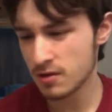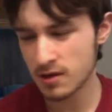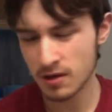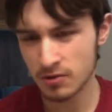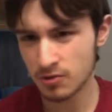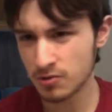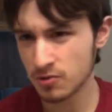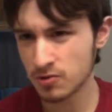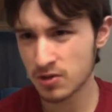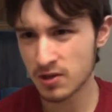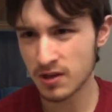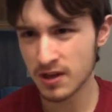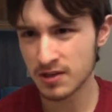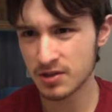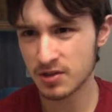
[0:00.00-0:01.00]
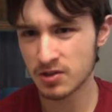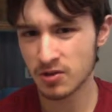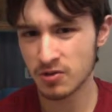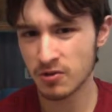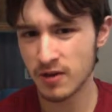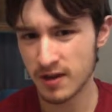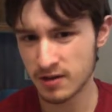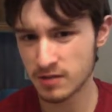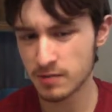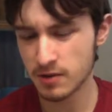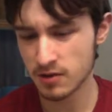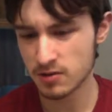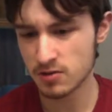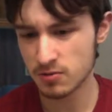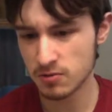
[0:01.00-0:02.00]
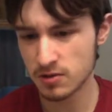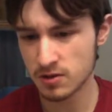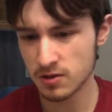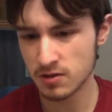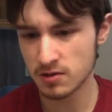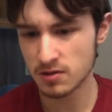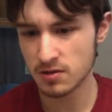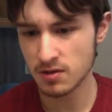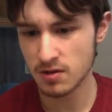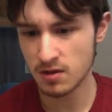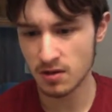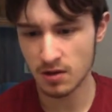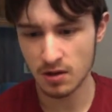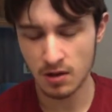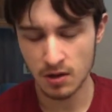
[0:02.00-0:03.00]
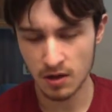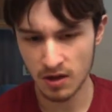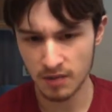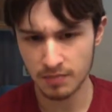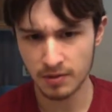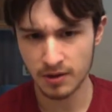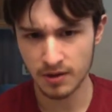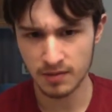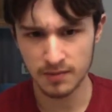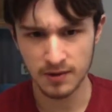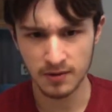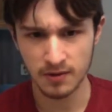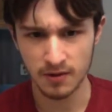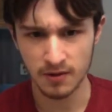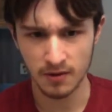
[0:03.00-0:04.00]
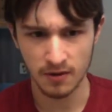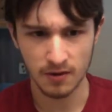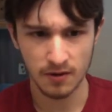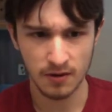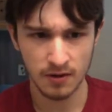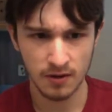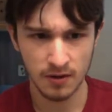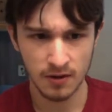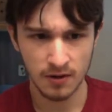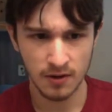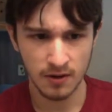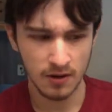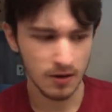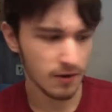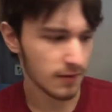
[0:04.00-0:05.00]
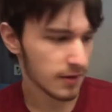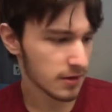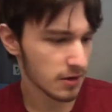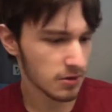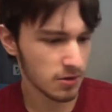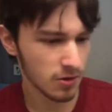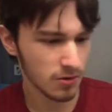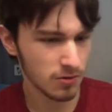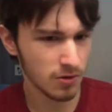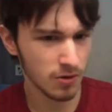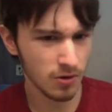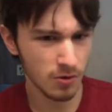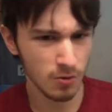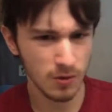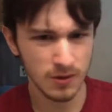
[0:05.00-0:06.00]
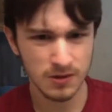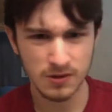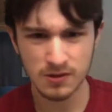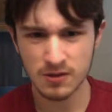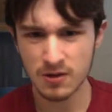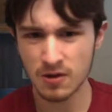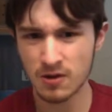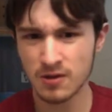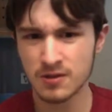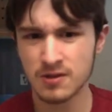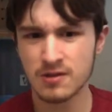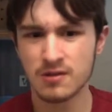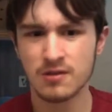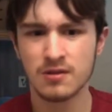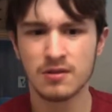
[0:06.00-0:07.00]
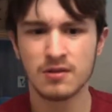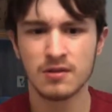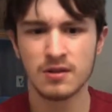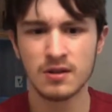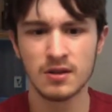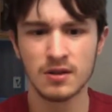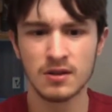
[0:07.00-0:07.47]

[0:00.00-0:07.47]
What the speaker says: download those classics on your Xbox 360 and play them on there. In fact, I don't know what's causing